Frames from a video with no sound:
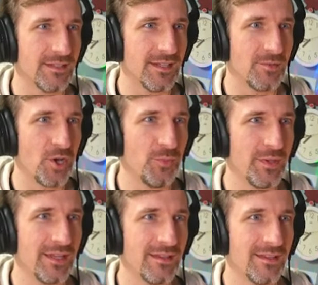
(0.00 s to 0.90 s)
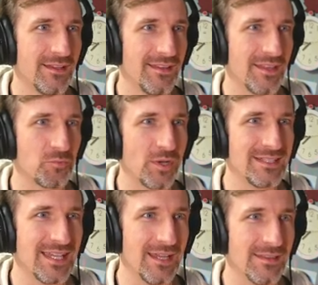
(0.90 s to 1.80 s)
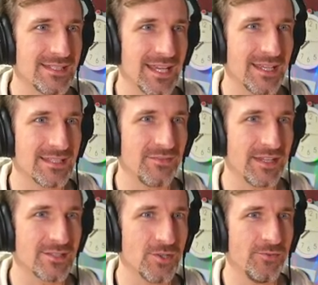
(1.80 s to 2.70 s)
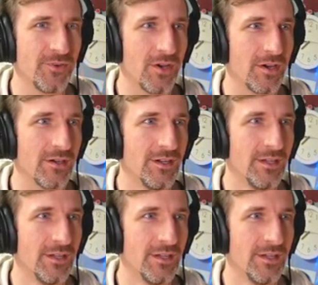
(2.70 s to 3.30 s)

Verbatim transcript: I'm hoping that one day the tech has advanced so far